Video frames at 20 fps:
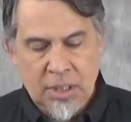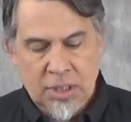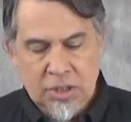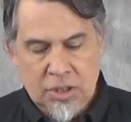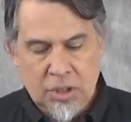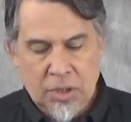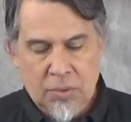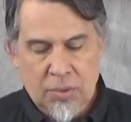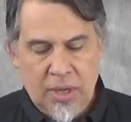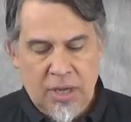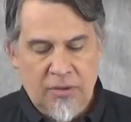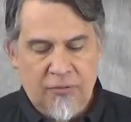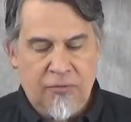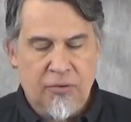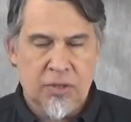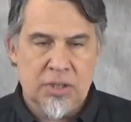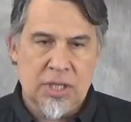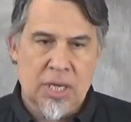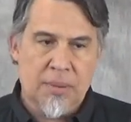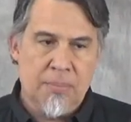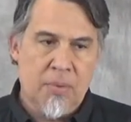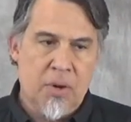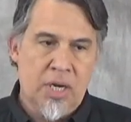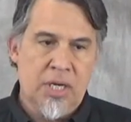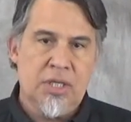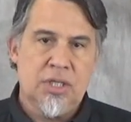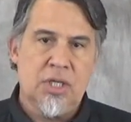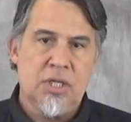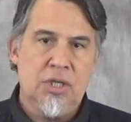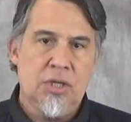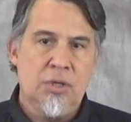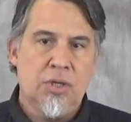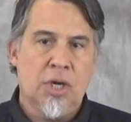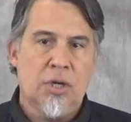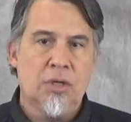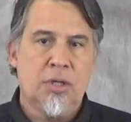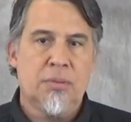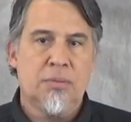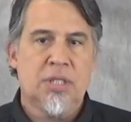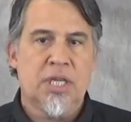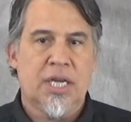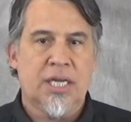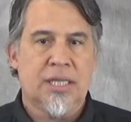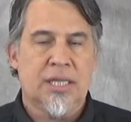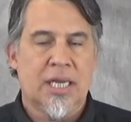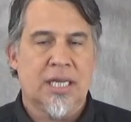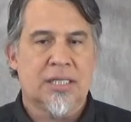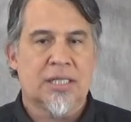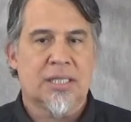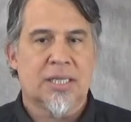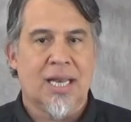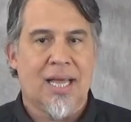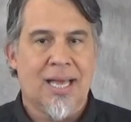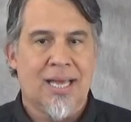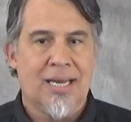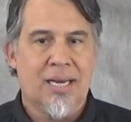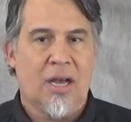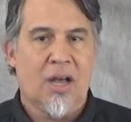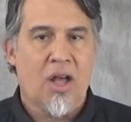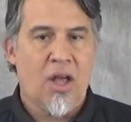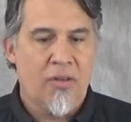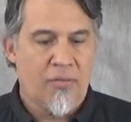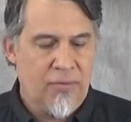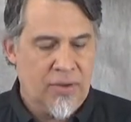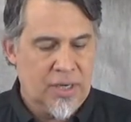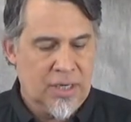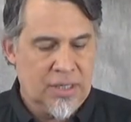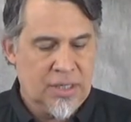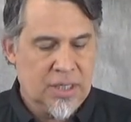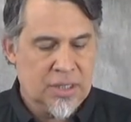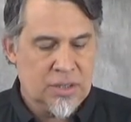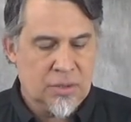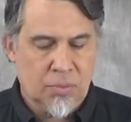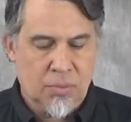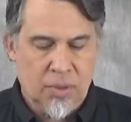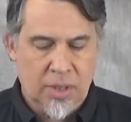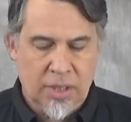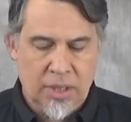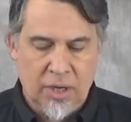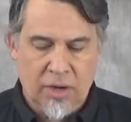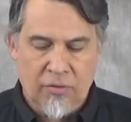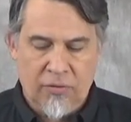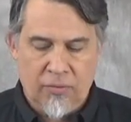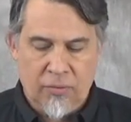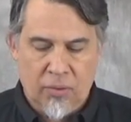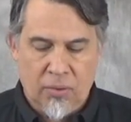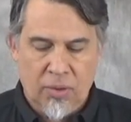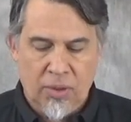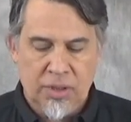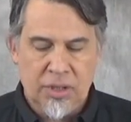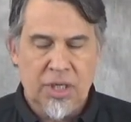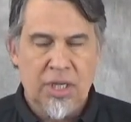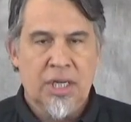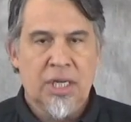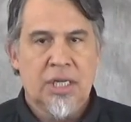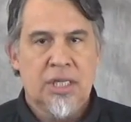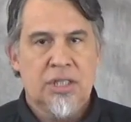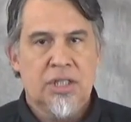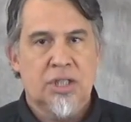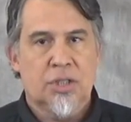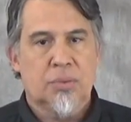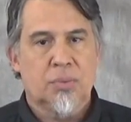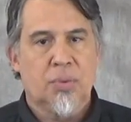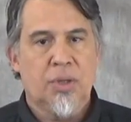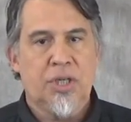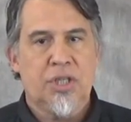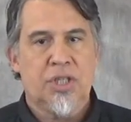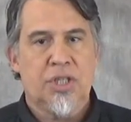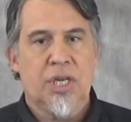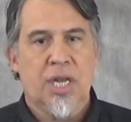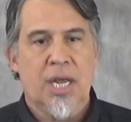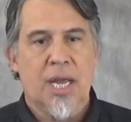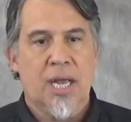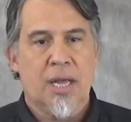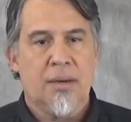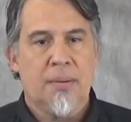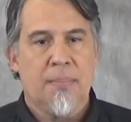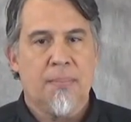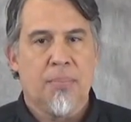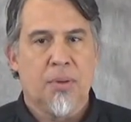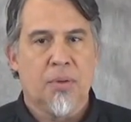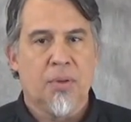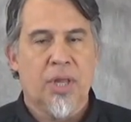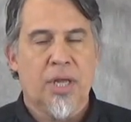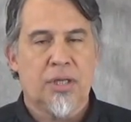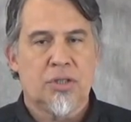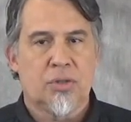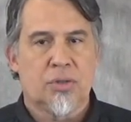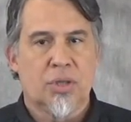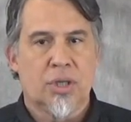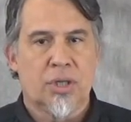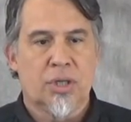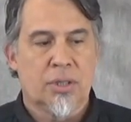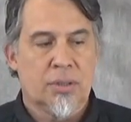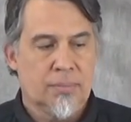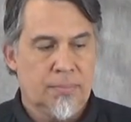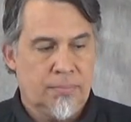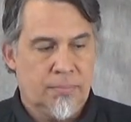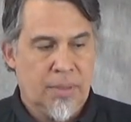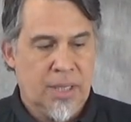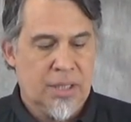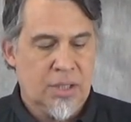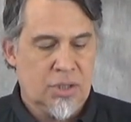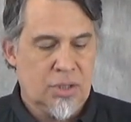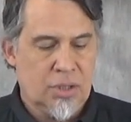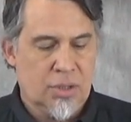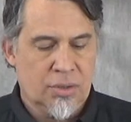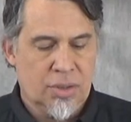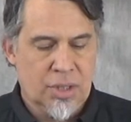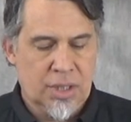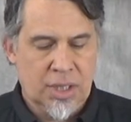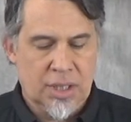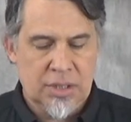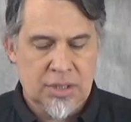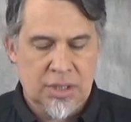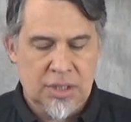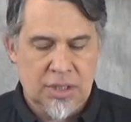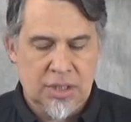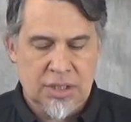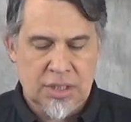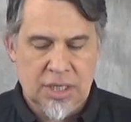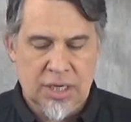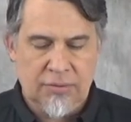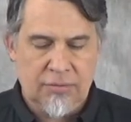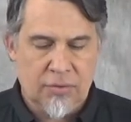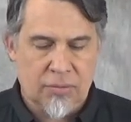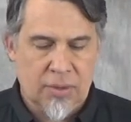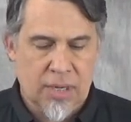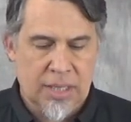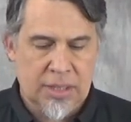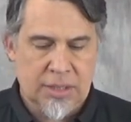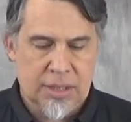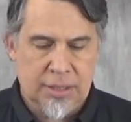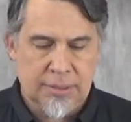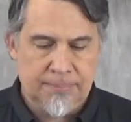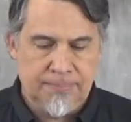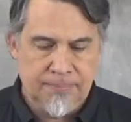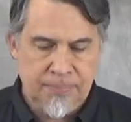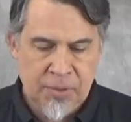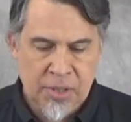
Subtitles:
So if for some reason you go to take that slide off and it doesn't want to go forward, just reach down, pull that trigger, making sure the gun's in a safe direction.